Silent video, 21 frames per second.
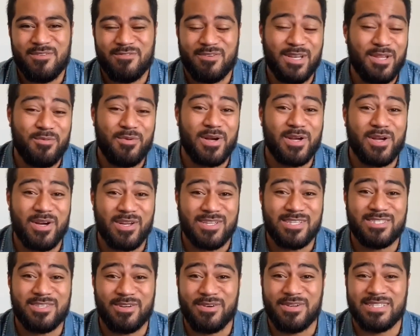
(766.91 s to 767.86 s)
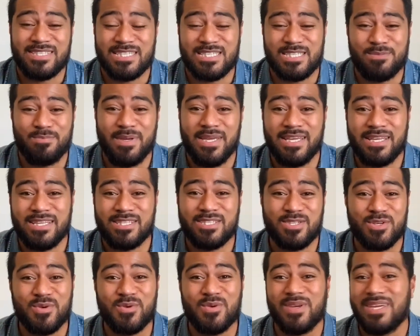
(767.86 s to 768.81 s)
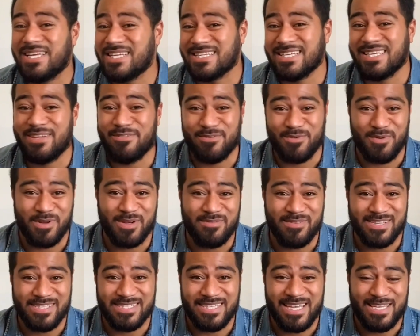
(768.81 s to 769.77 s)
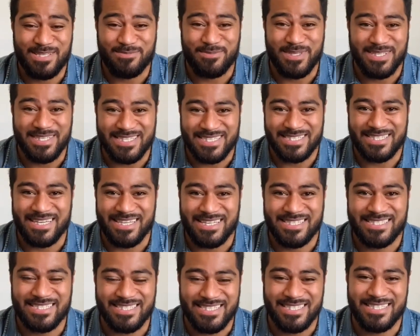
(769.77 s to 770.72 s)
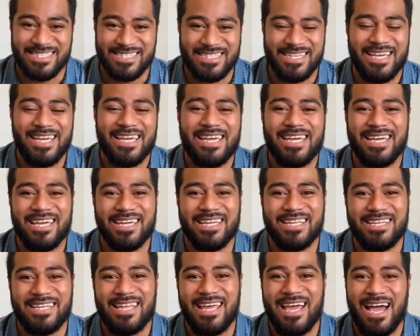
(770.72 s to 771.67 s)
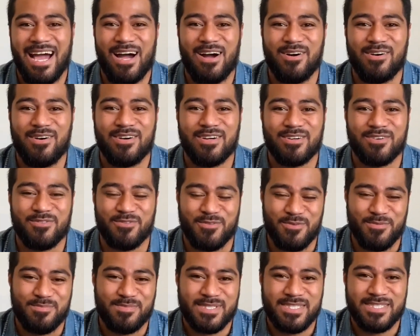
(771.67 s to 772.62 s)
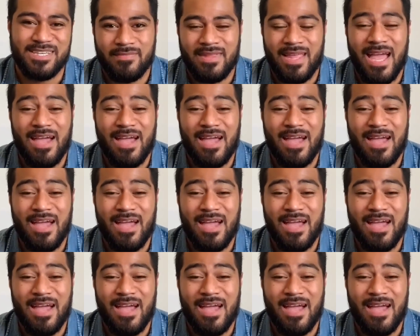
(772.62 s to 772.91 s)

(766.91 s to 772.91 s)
really what God is going to speak to each and every one of us as we discuss this in our groups.